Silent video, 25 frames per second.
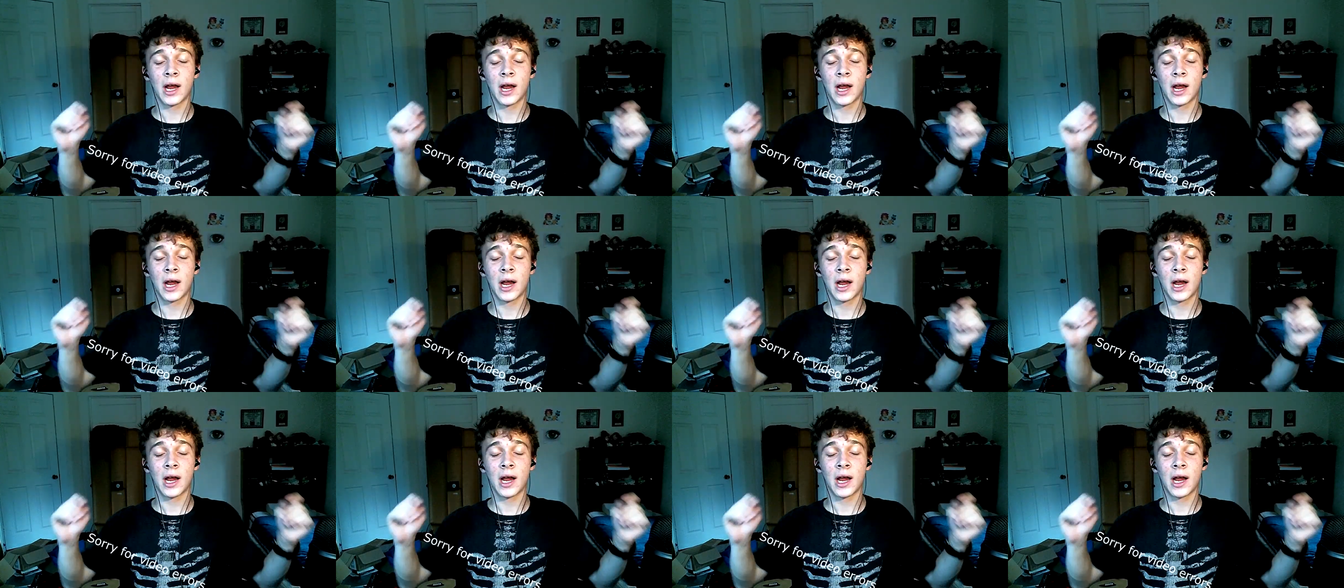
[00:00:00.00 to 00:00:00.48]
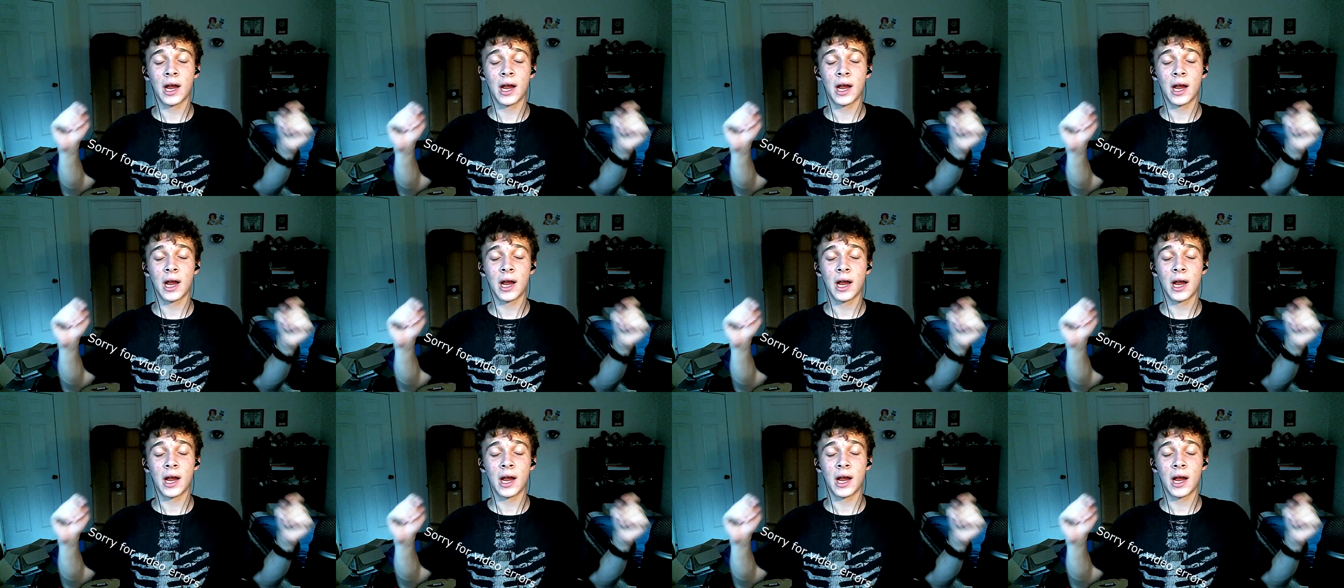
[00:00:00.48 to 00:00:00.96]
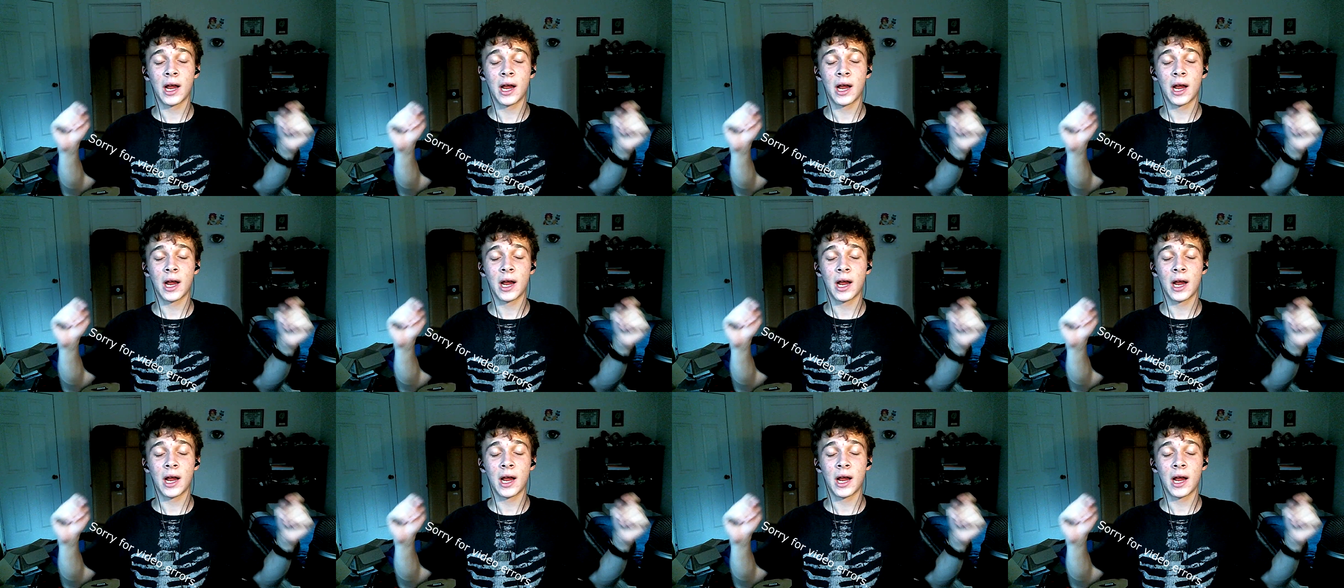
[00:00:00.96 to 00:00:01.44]
And today,
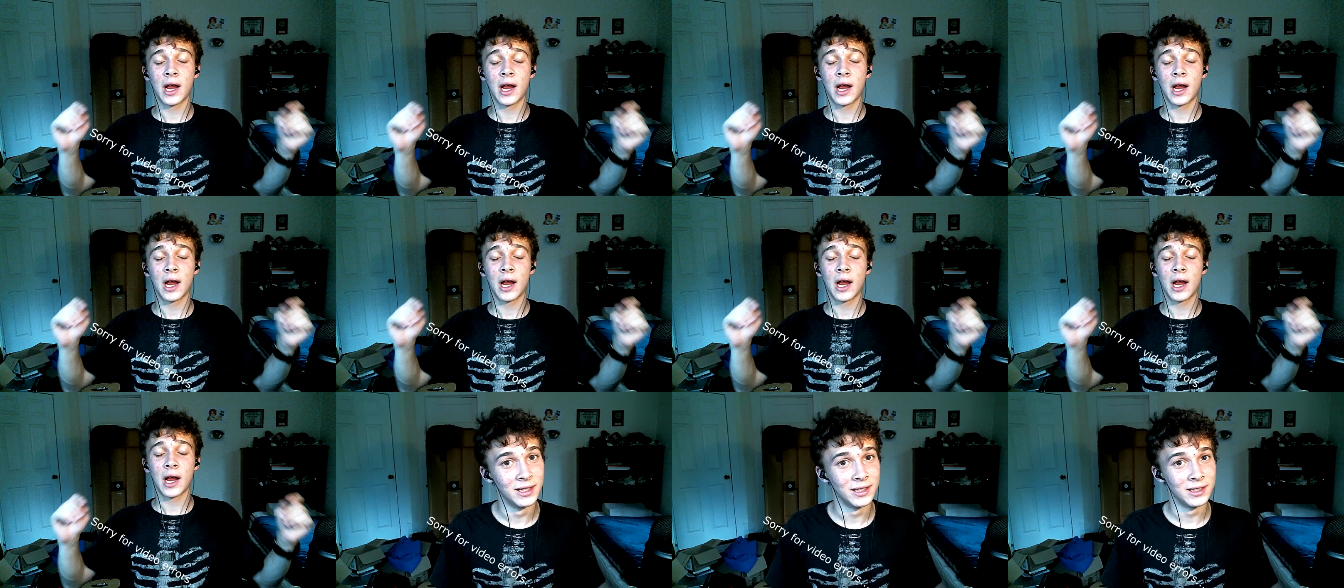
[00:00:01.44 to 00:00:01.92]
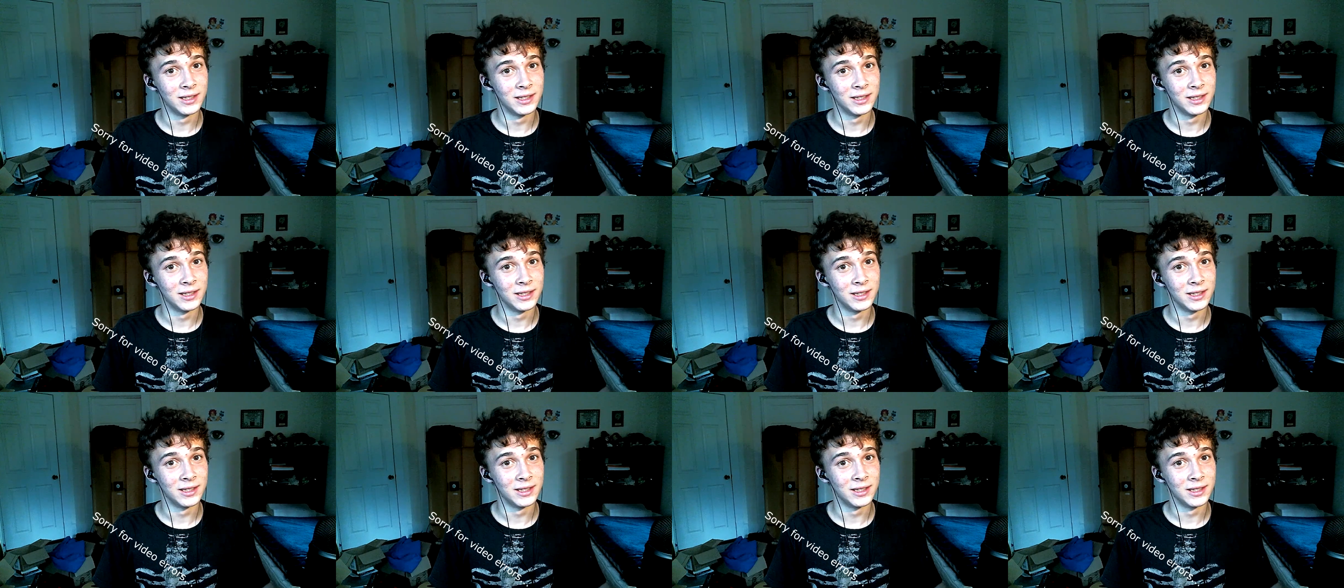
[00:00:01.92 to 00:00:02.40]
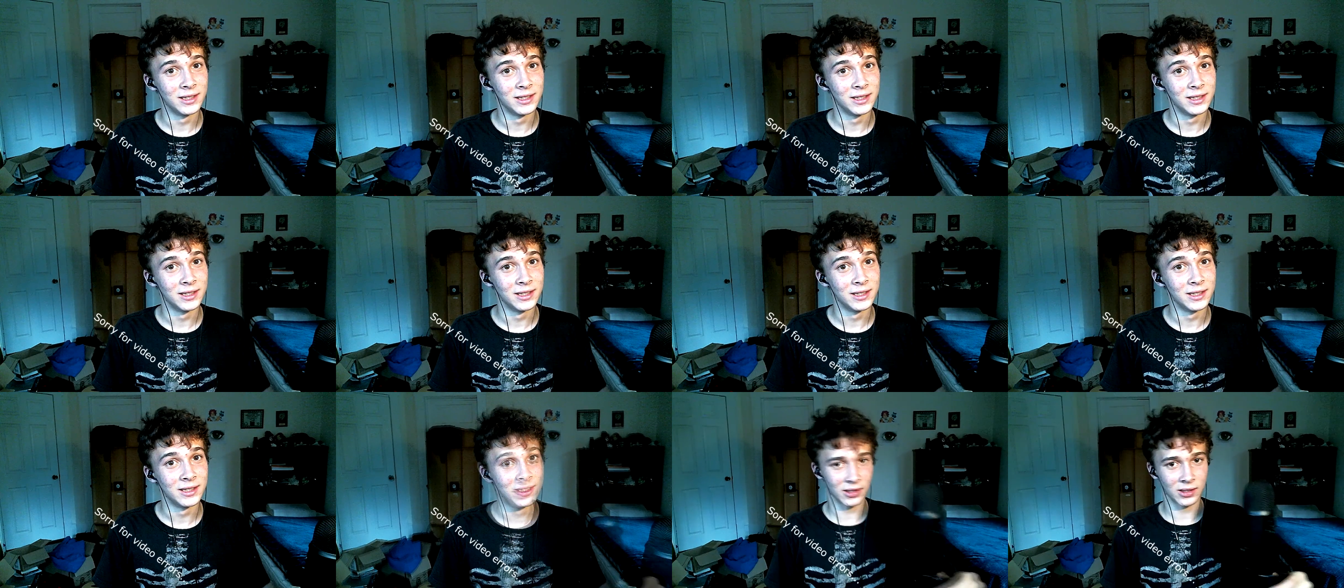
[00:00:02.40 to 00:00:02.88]
well, today,
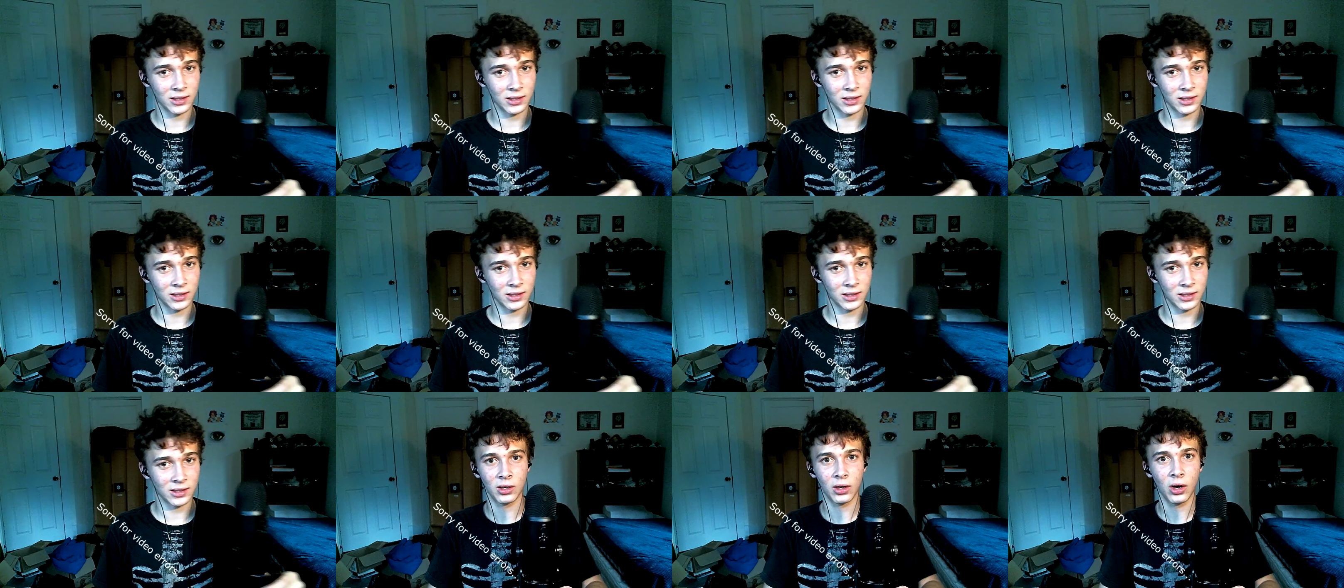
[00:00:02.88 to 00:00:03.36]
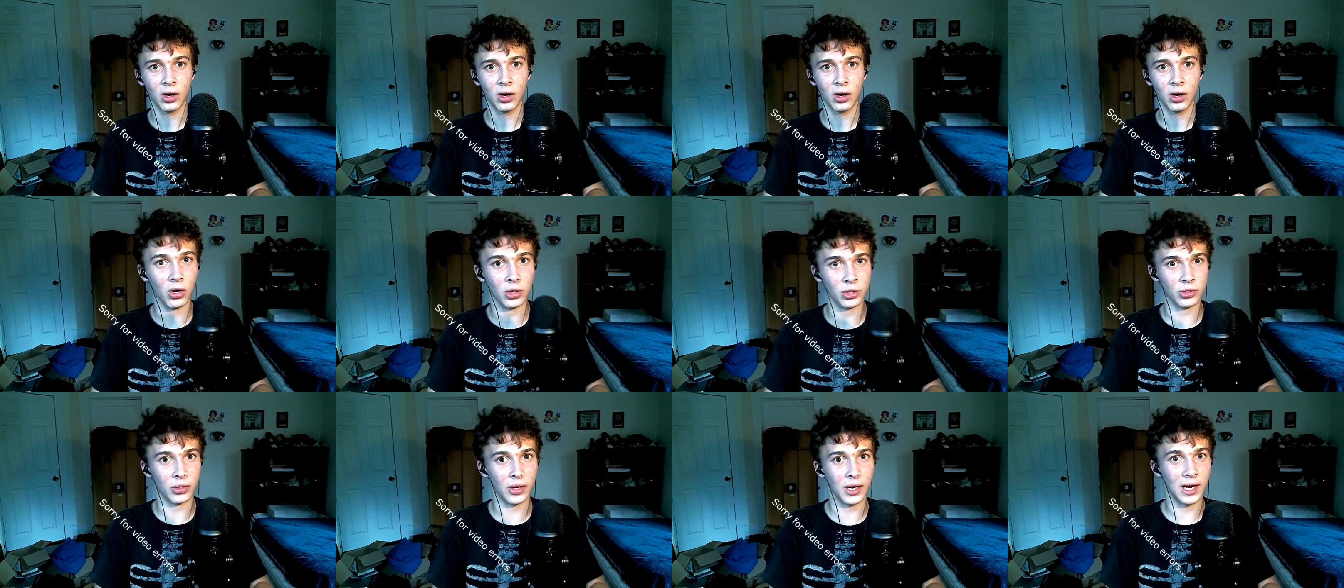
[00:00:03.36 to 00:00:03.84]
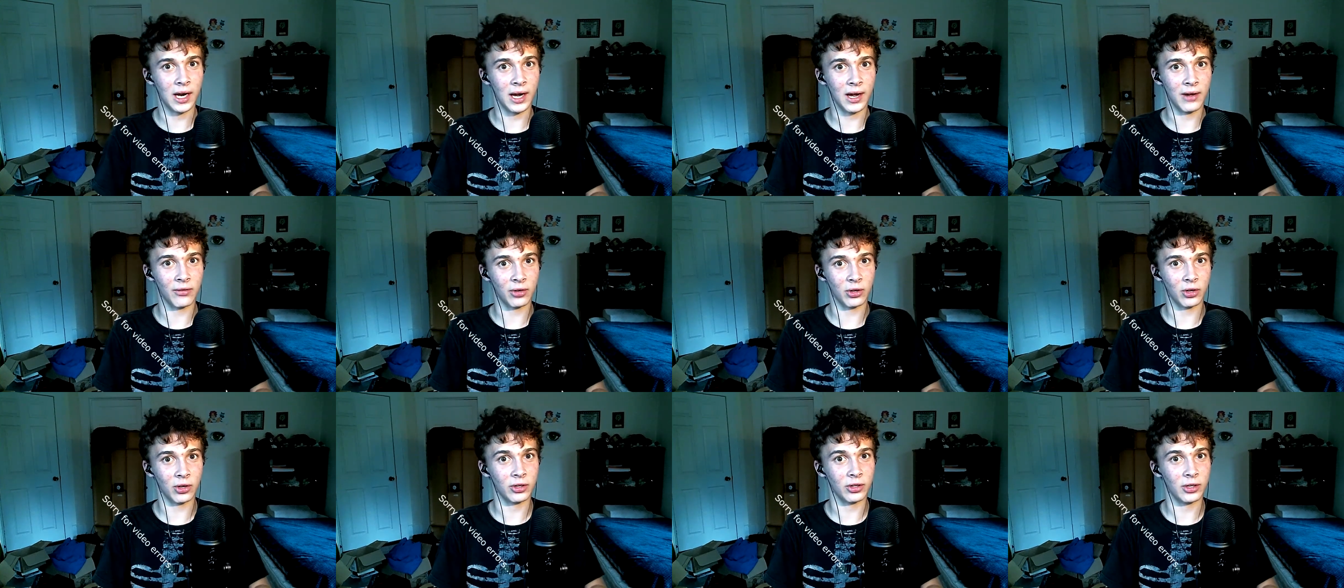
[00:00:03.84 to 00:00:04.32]
oh do I have a
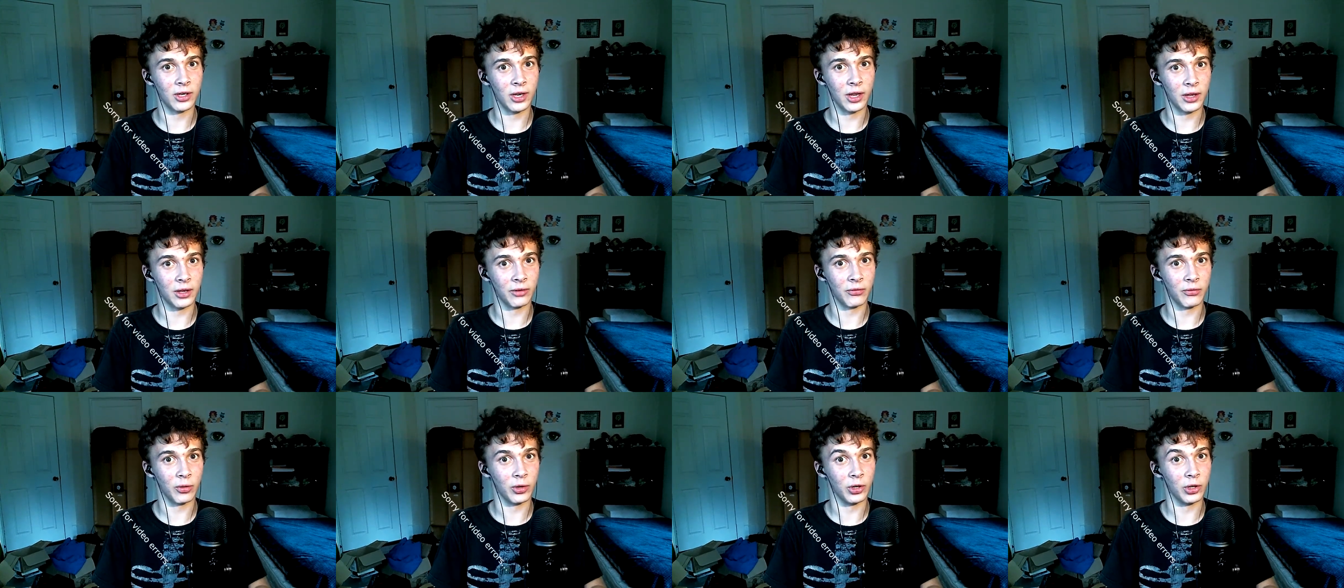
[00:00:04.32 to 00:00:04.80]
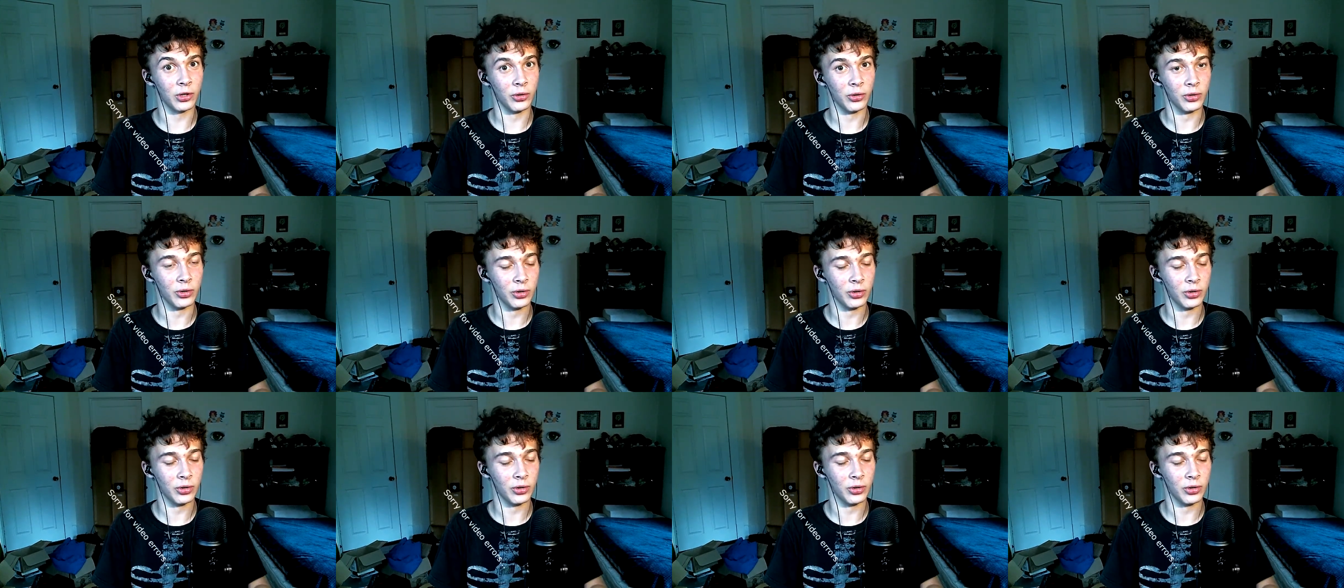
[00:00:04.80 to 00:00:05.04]
good game for you.